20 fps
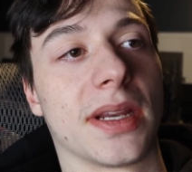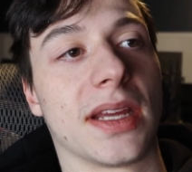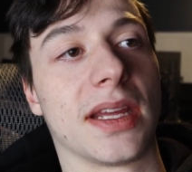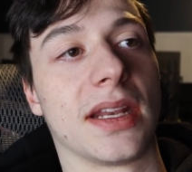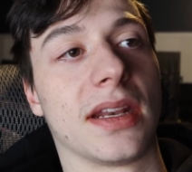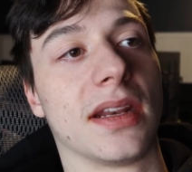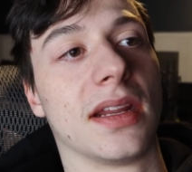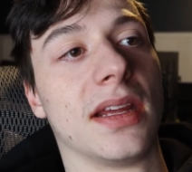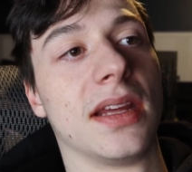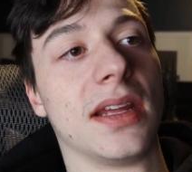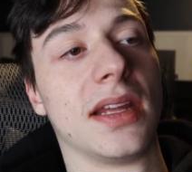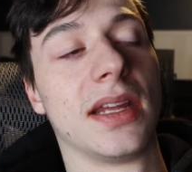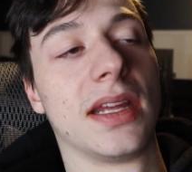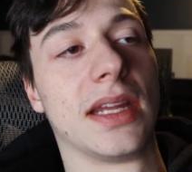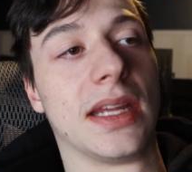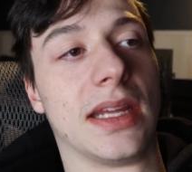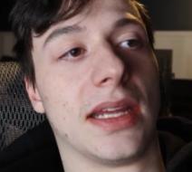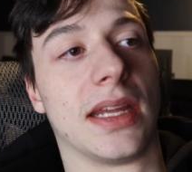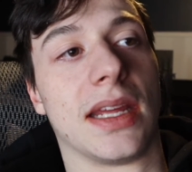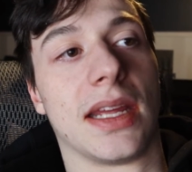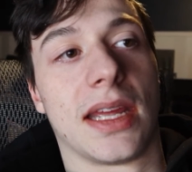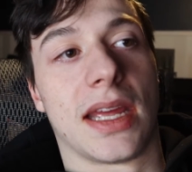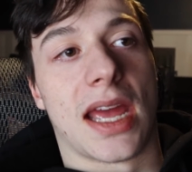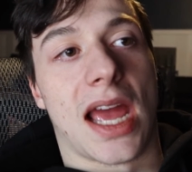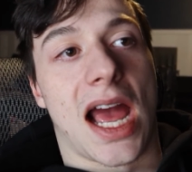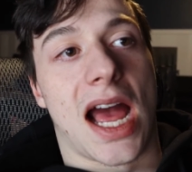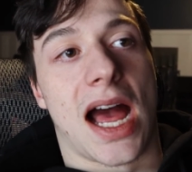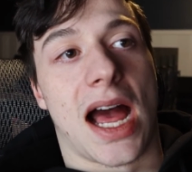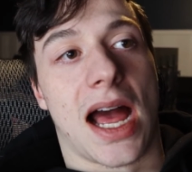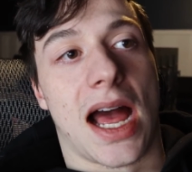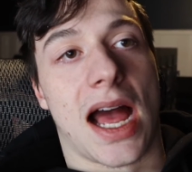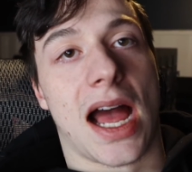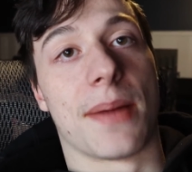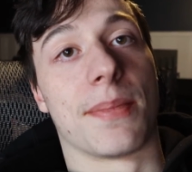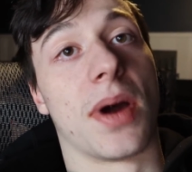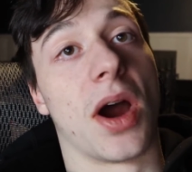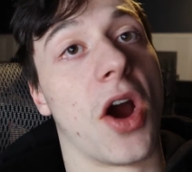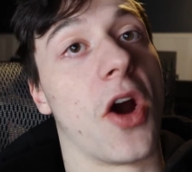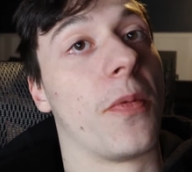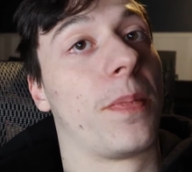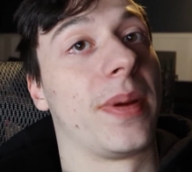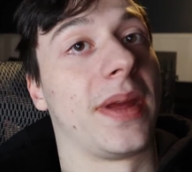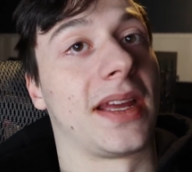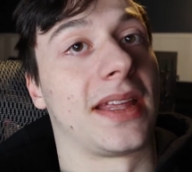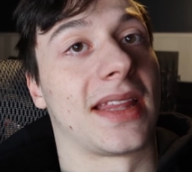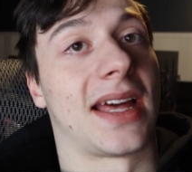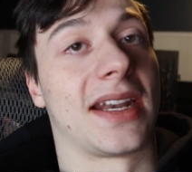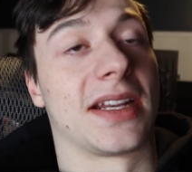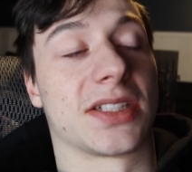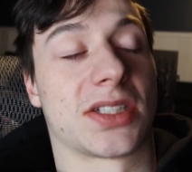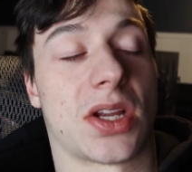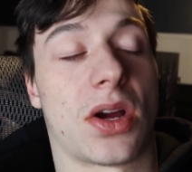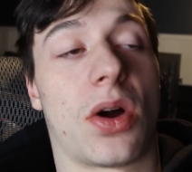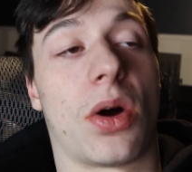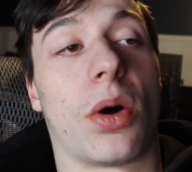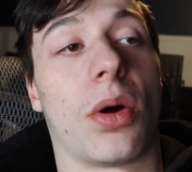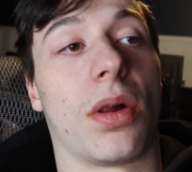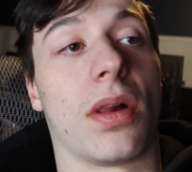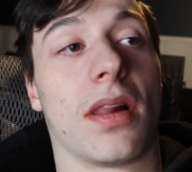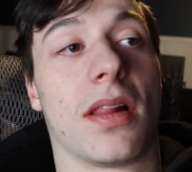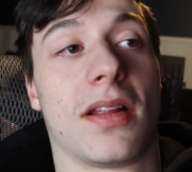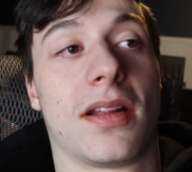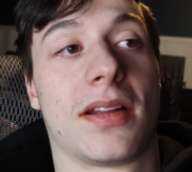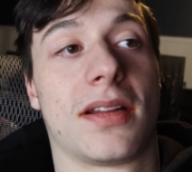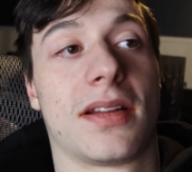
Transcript: in. I'm hoping that is all.